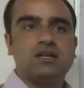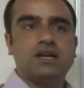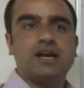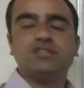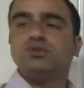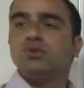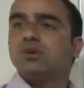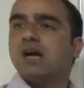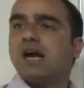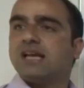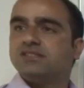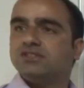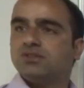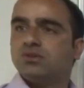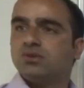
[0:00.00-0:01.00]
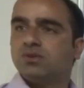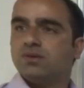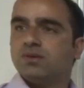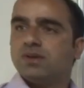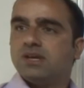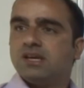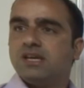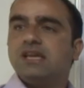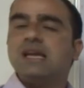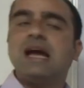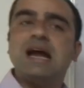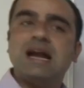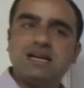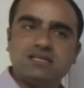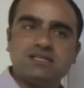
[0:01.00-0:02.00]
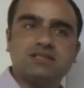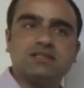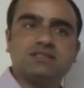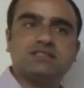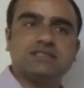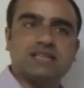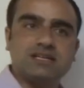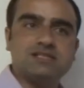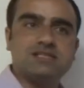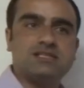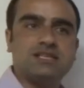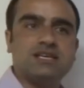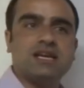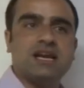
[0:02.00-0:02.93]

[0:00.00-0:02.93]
Ashoka, as you know, he had sons,